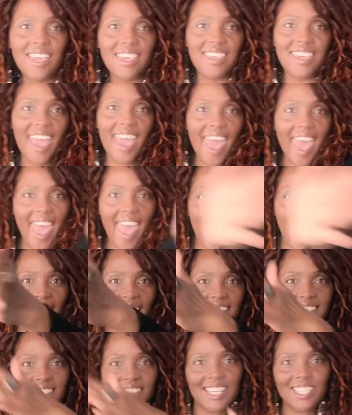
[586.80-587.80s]

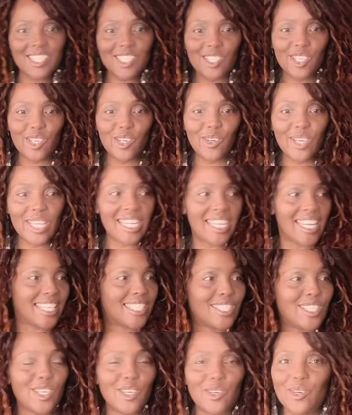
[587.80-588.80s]
Yes, let's do it.
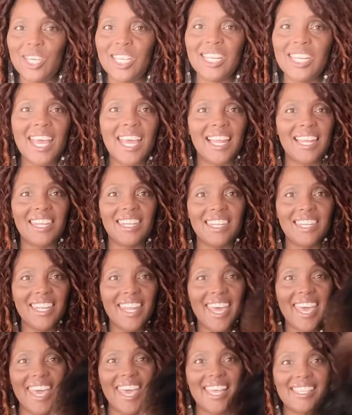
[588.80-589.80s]
Let's do it.
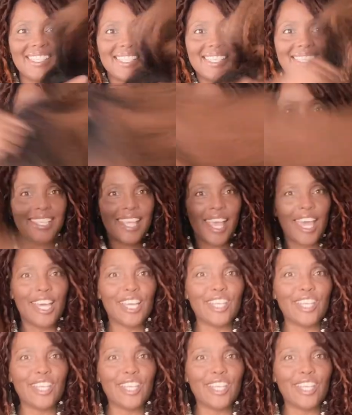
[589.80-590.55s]
Let's